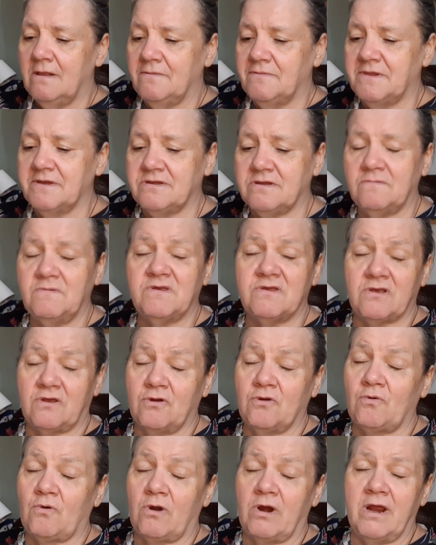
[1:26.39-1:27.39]
This is a
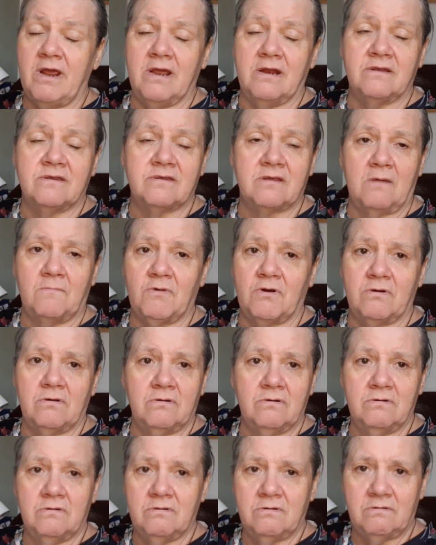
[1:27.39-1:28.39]
great
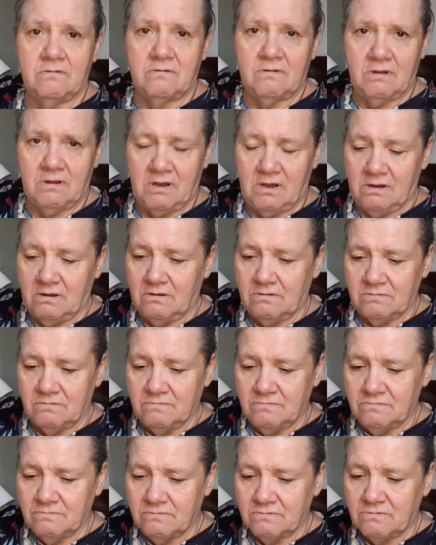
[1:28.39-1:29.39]
summer
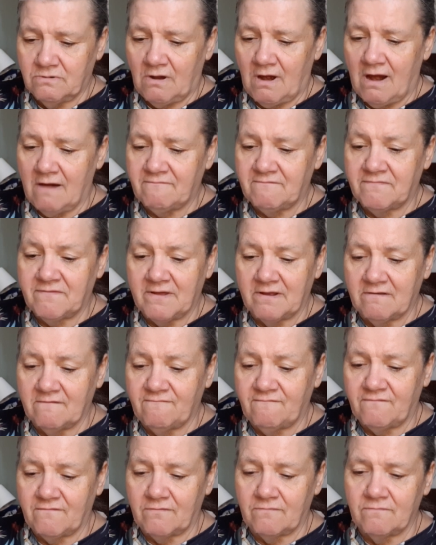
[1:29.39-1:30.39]
craft things
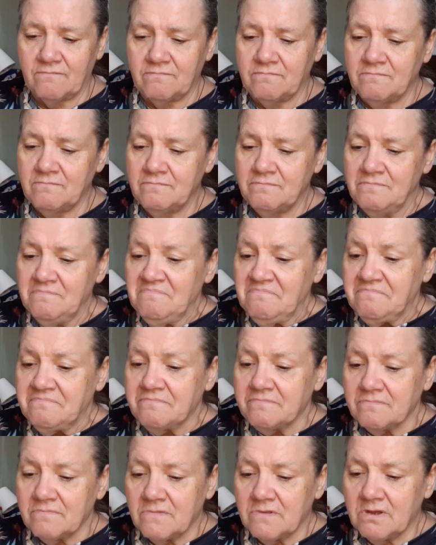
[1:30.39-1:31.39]
for,
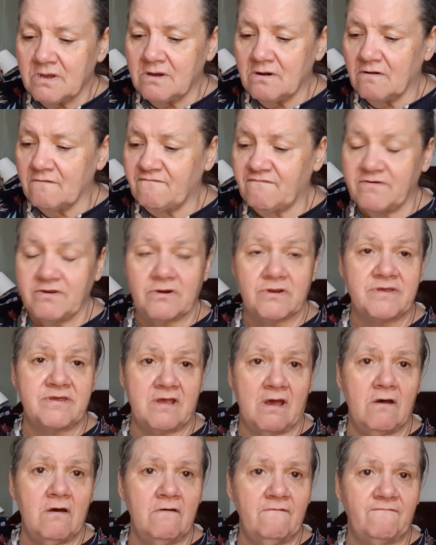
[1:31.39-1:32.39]
for
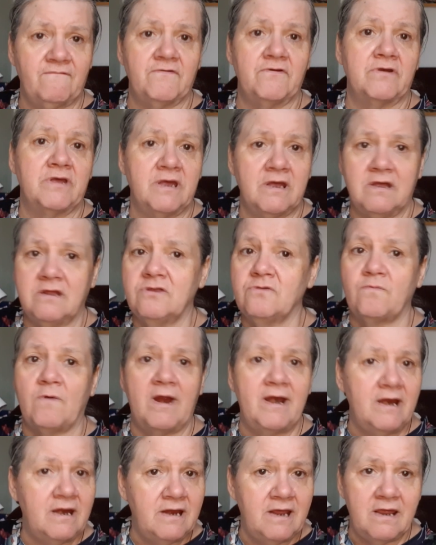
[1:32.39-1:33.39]
yourself, for your kids,
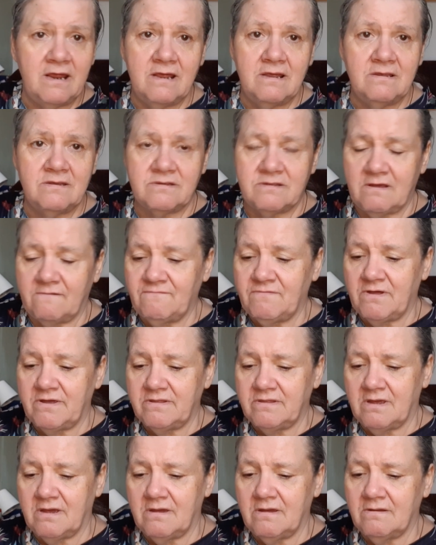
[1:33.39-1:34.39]
rainy days, stuff
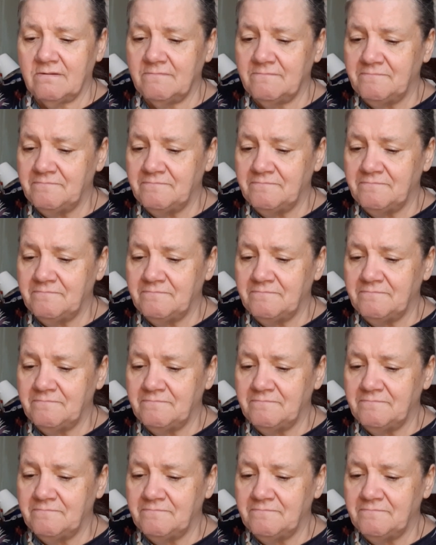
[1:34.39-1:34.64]
like that.